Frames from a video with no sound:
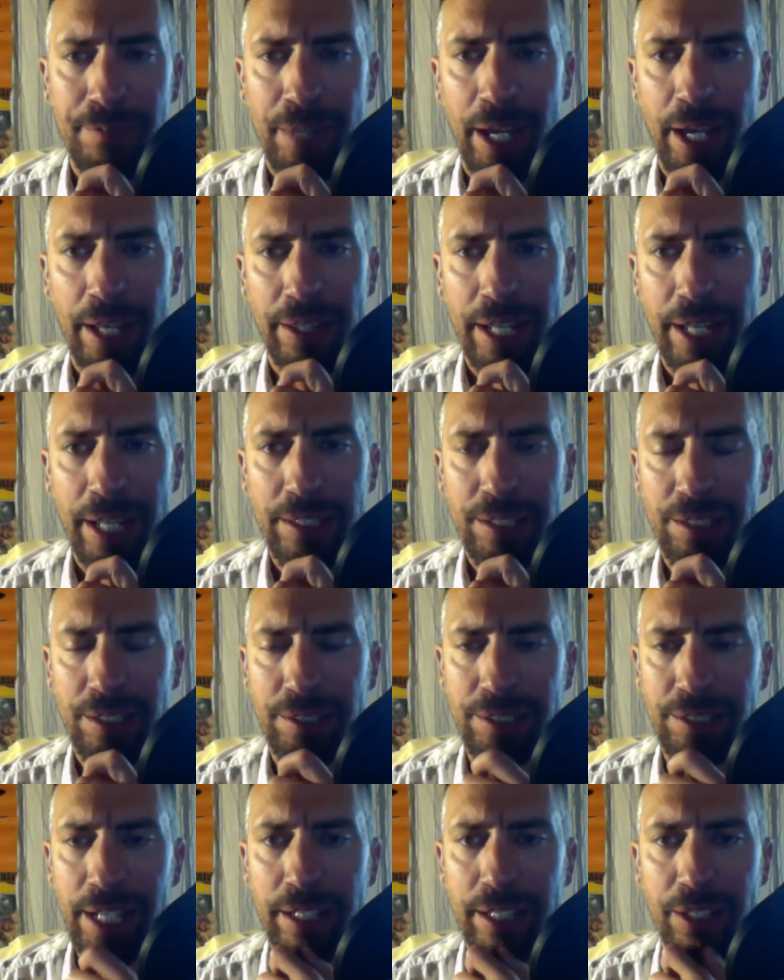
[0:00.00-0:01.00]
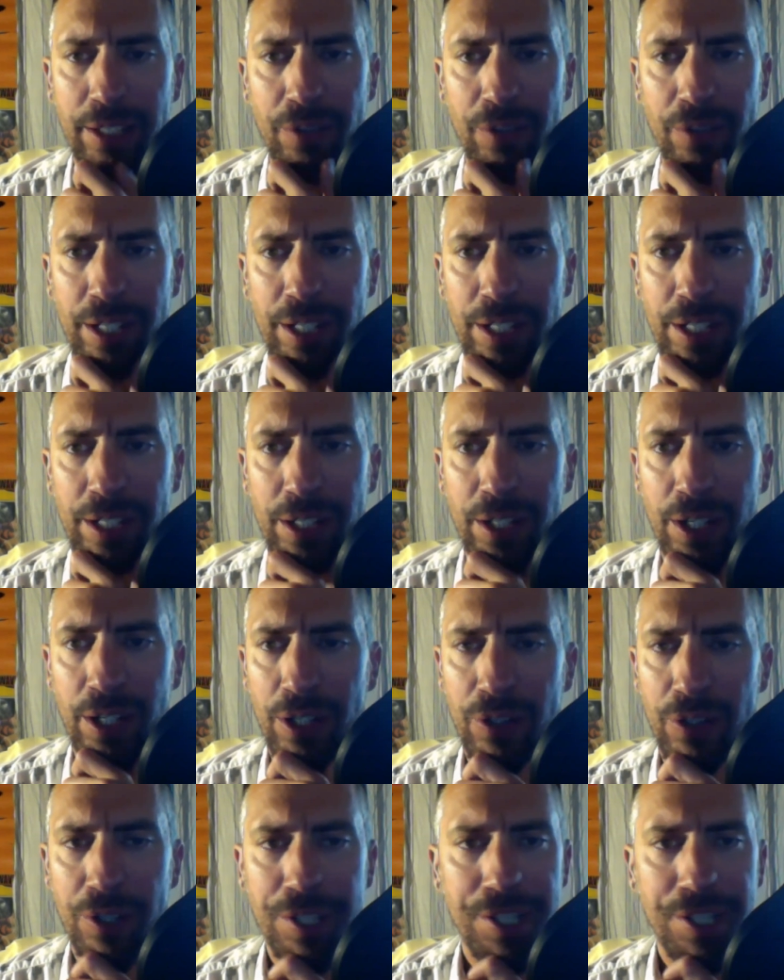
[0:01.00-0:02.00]
And that's exactly what
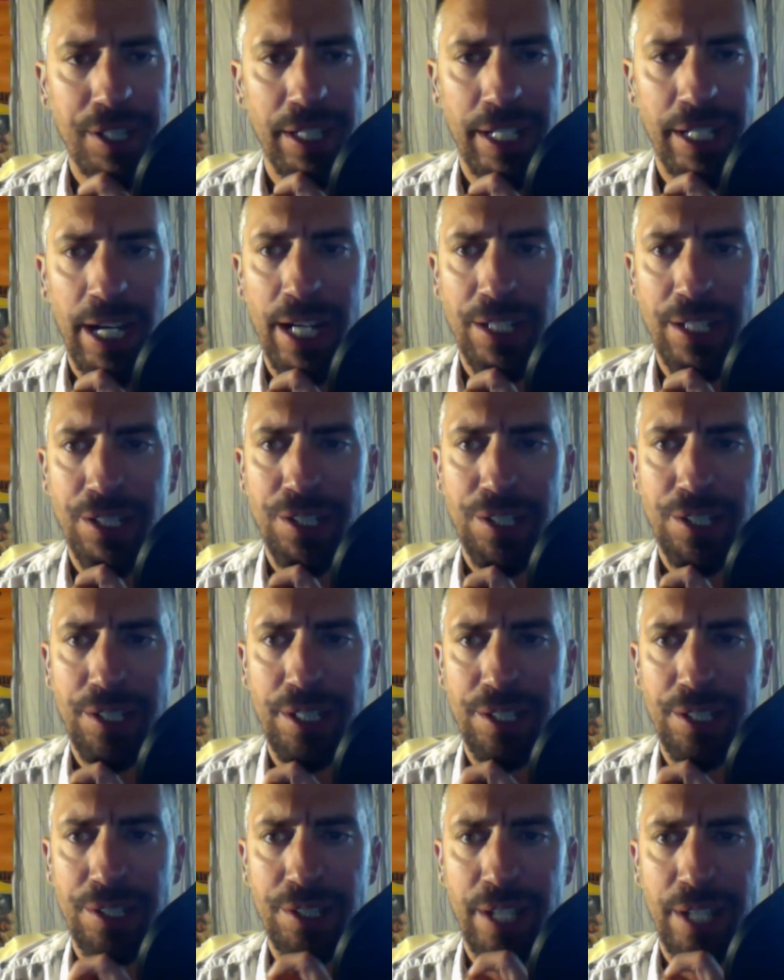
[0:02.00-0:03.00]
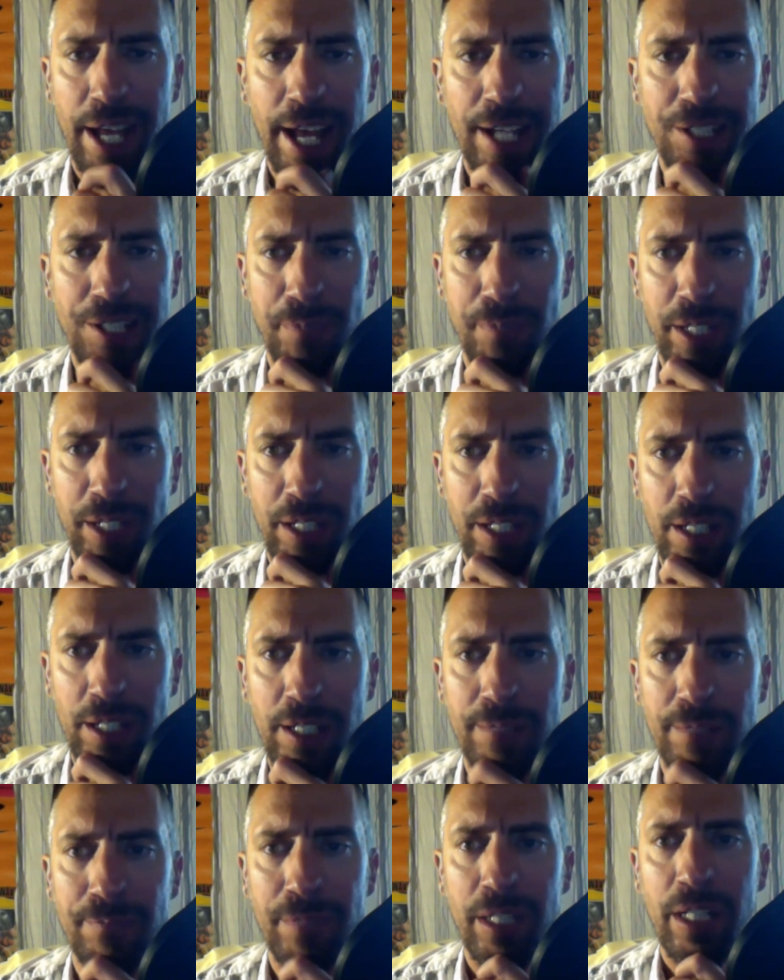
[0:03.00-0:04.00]
Krishna consciousness has
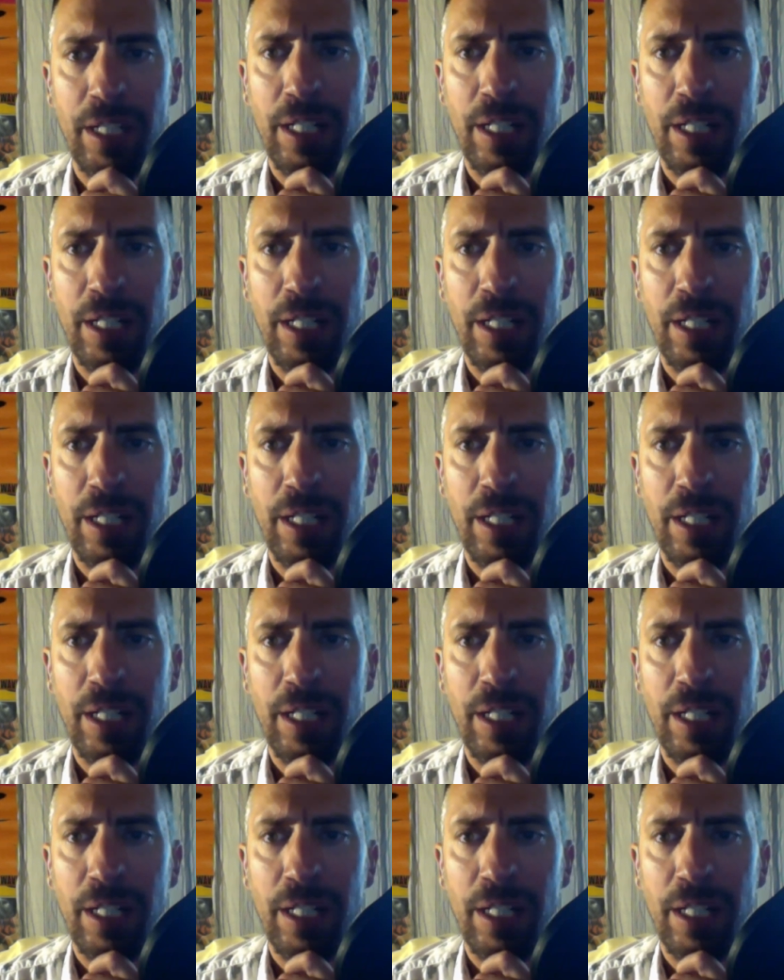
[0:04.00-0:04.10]
become,